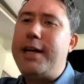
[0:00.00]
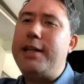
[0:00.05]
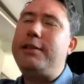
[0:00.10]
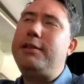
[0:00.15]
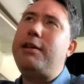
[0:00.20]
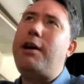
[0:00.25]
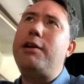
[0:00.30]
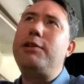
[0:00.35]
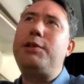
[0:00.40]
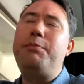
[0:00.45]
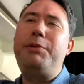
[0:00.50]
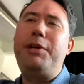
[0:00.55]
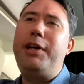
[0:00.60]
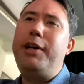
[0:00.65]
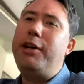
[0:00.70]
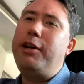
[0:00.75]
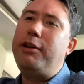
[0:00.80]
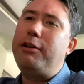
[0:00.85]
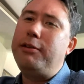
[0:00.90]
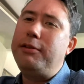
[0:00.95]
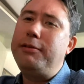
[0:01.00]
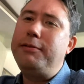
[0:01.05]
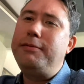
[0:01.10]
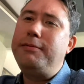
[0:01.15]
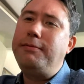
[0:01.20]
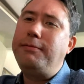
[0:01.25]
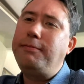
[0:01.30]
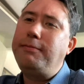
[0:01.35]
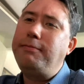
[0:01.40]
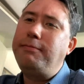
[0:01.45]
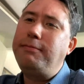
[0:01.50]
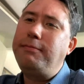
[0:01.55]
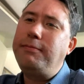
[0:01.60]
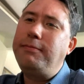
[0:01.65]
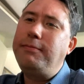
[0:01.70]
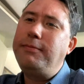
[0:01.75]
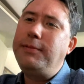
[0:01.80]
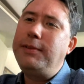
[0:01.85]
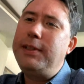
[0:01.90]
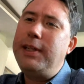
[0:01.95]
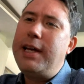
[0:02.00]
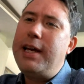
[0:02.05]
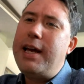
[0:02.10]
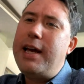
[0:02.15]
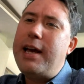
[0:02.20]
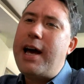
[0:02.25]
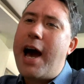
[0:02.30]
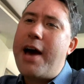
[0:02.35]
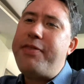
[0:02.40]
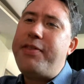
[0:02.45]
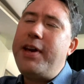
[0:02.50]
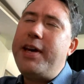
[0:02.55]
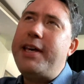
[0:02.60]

had. That's that. Awesome to hear. Yeah, um,